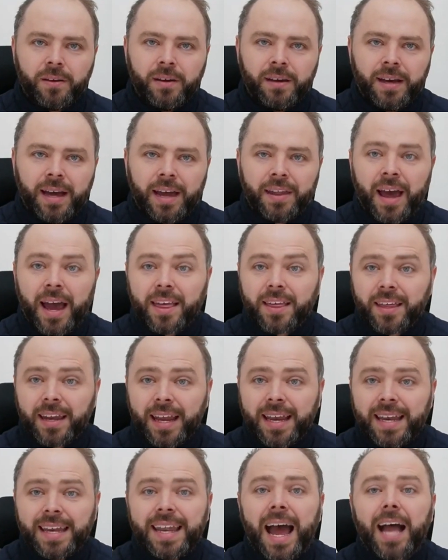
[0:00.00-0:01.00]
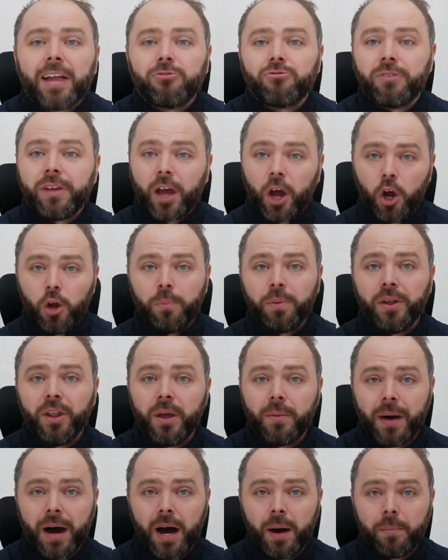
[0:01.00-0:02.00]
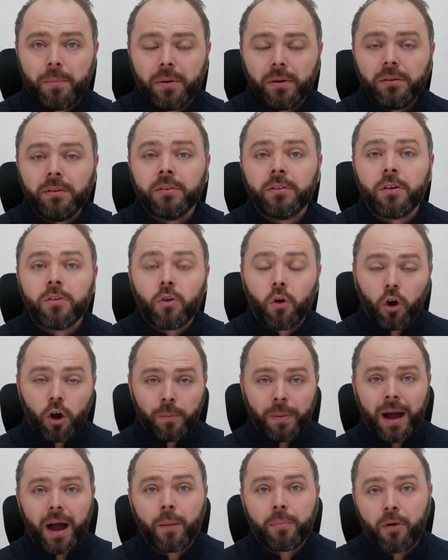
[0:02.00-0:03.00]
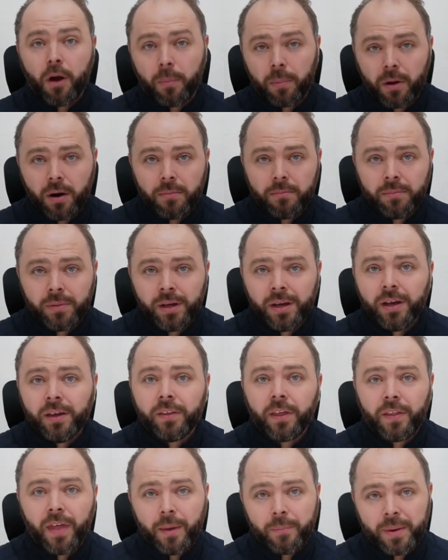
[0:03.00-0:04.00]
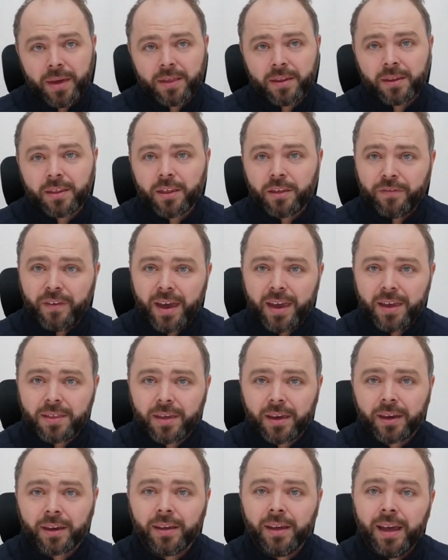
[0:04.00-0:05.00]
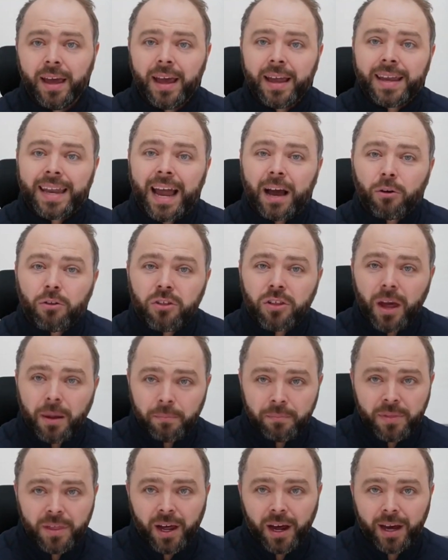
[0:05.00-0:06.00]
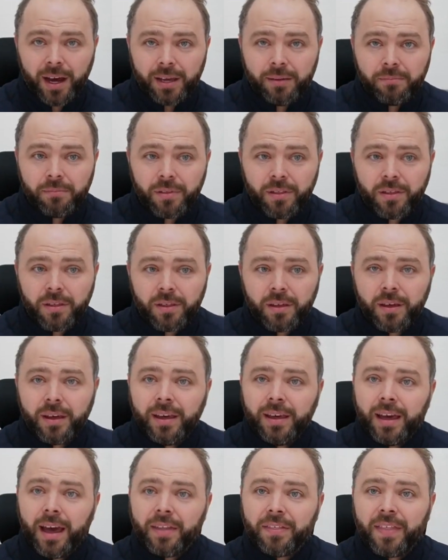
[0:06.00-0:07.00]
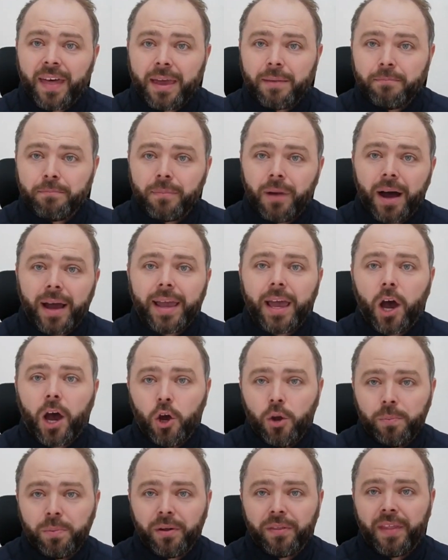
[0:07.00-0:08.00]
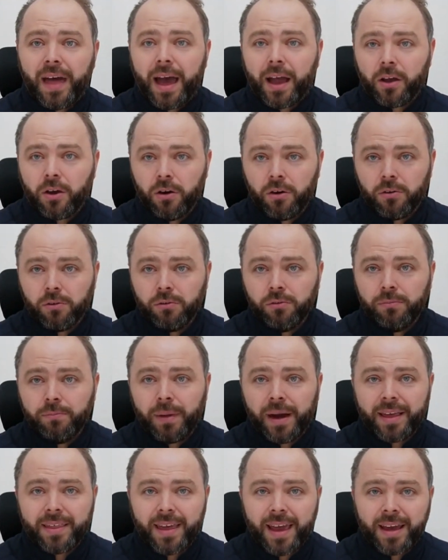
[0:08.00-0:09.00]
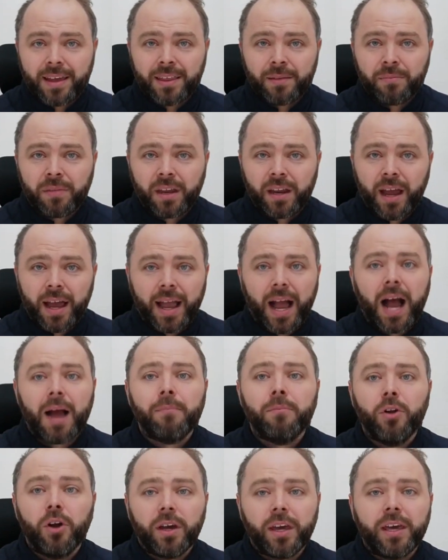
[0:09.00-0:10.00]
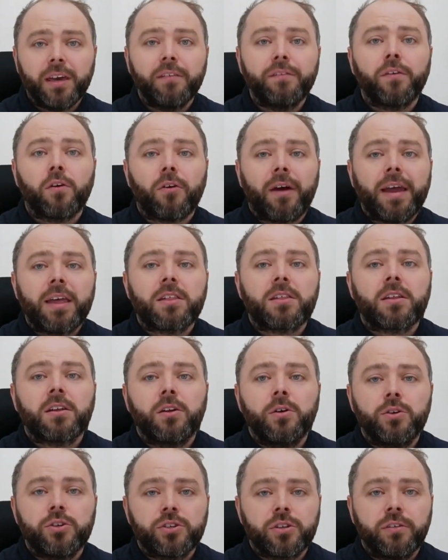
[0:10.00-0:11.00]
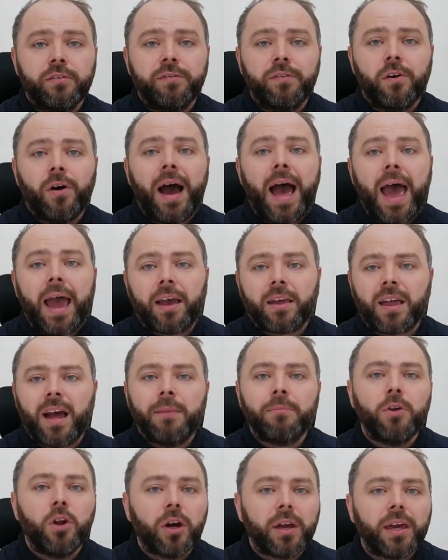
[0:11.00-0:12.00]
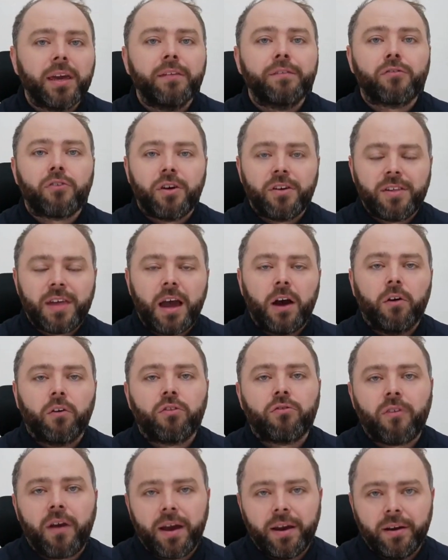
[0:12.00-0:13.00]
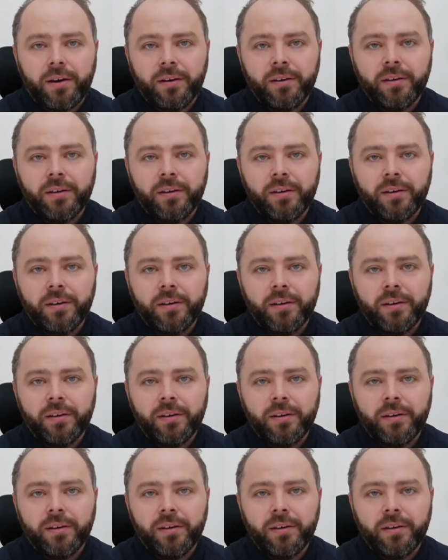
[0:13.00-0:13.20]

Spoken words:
And that is going to naturally open them up to talk about a problem that their business is facing. Now, sometimes they might open that call by saying something like, I'm looking for a solution for X. I'm looking for a sales trainer.